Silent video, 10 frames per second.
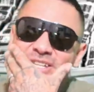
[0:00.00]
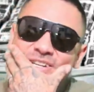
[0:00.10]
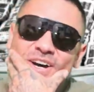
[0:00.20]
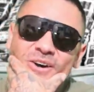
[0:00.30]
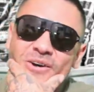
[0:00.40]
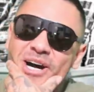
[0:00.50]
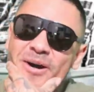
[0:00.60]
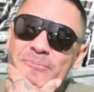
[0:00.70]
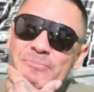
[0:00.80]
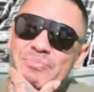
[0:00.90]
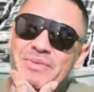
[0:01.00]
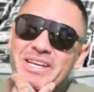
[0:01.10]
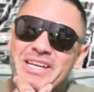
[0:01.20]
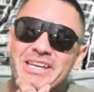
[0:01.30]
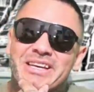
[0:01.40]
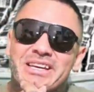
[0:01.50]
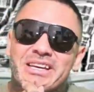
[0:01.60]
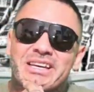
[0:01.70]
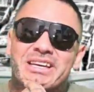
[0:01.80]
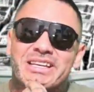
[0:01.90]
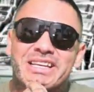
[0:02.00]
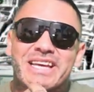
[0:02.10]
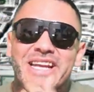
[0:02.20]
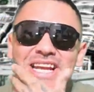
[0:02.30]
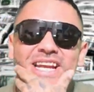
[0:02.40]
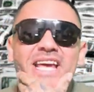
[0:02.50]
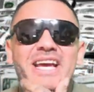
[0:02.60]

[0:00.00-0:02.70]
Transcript: you know, um, and, and